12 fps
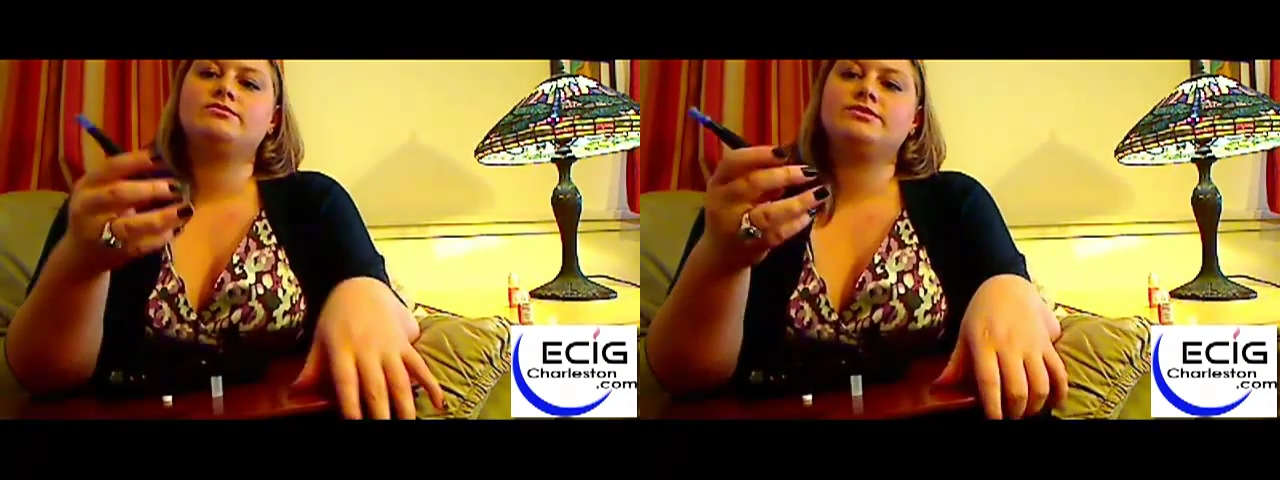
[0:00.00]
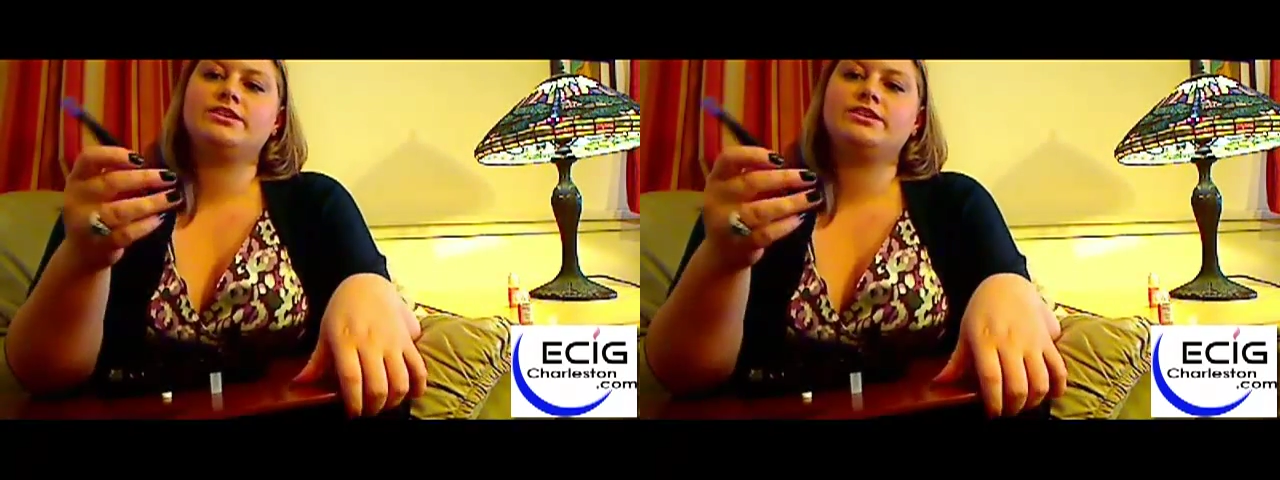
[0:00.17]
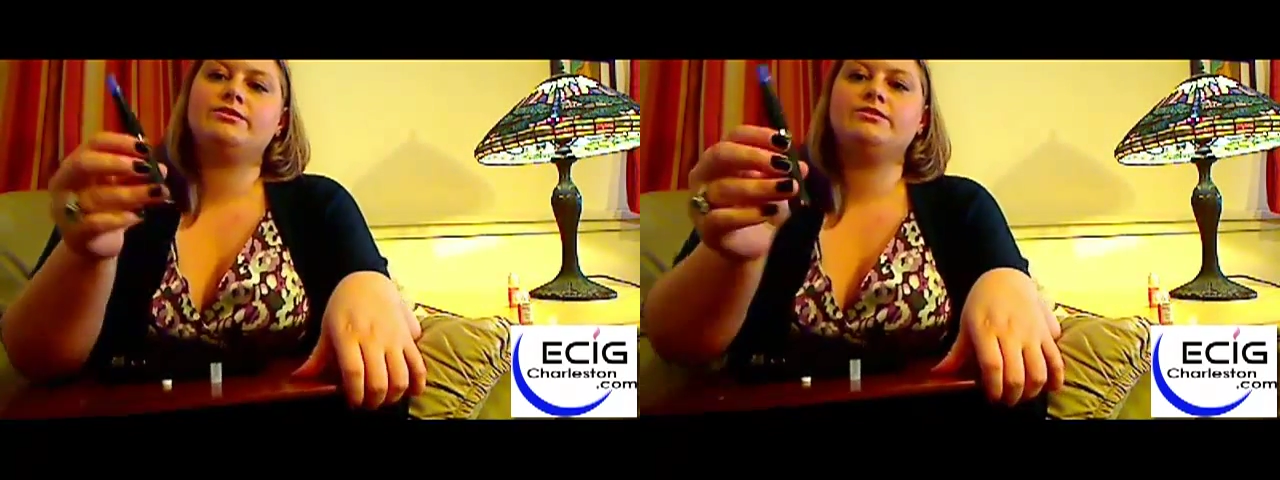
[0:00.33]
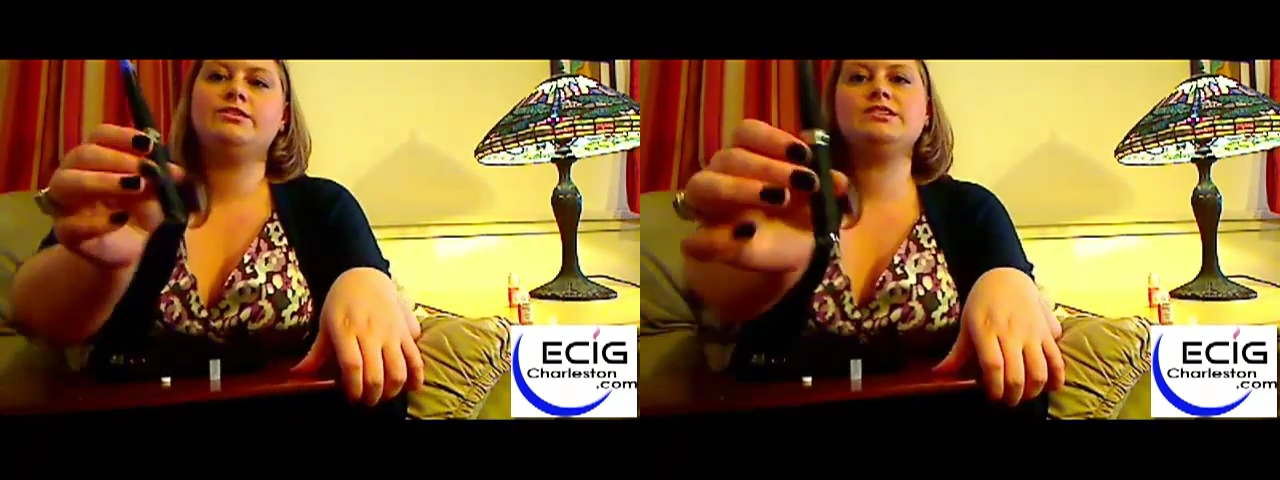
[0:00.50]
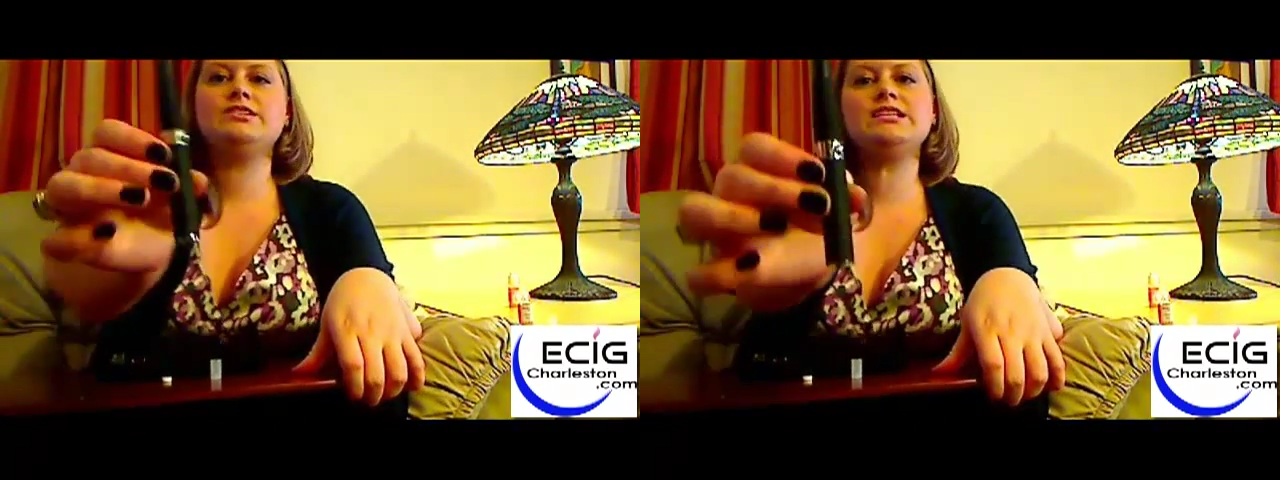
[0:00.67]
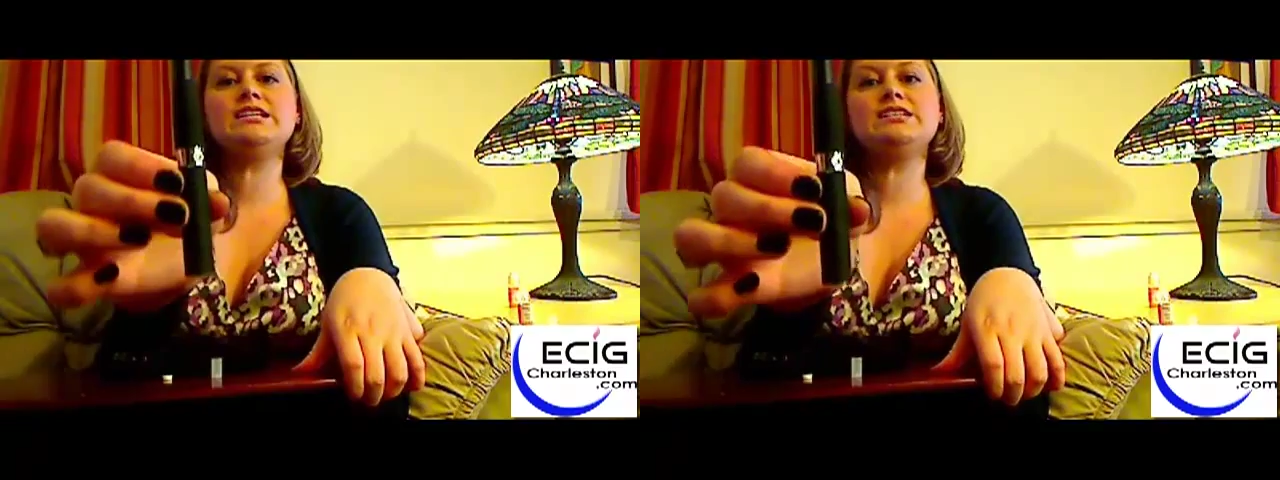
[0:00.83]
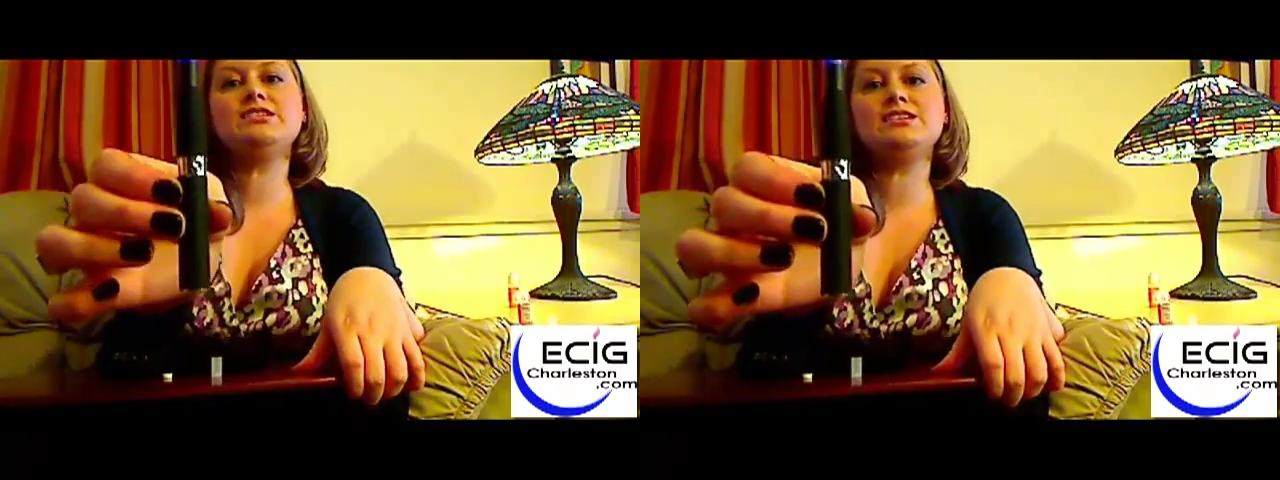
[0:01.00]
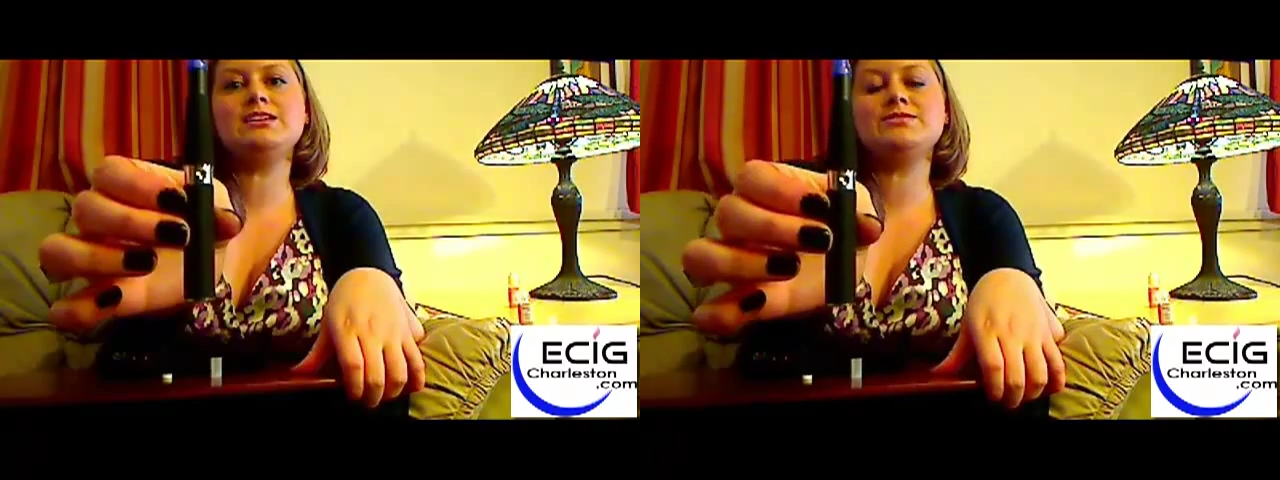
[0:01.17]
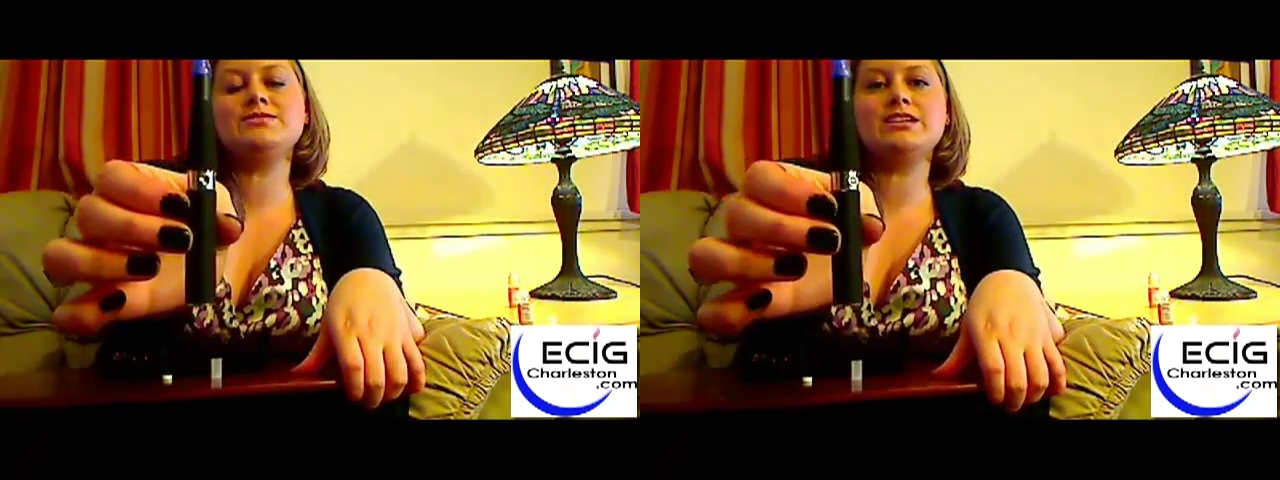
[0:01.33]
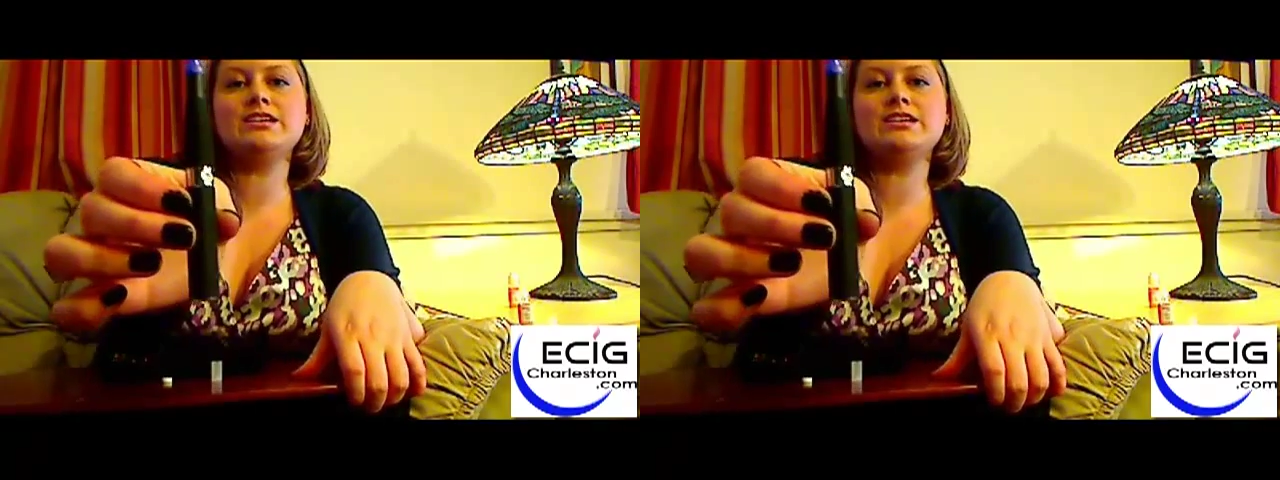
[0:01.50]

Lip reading: So you can see it just gives it